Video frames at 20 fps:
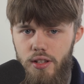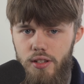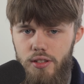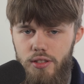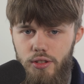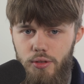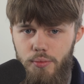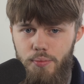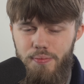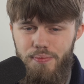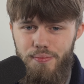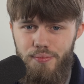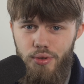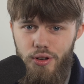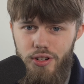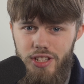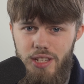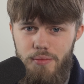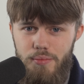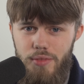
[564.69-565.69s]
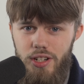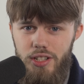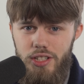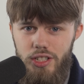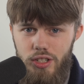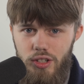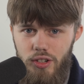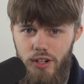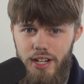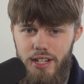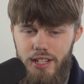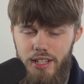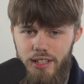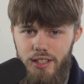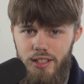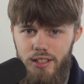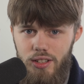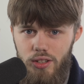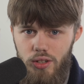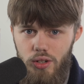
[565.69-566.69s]
so you're pretty much
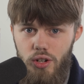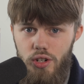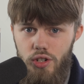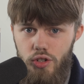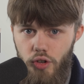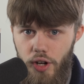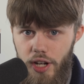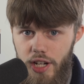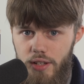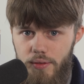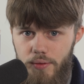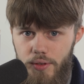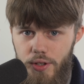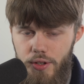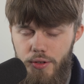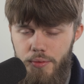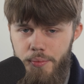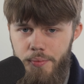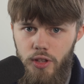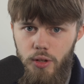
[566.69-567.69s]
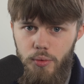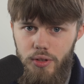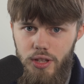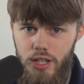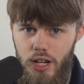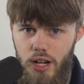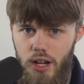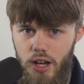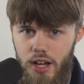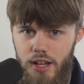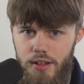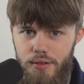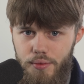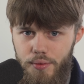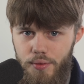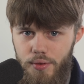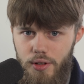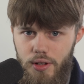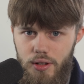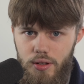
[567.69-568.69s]
trading on TradingView with the live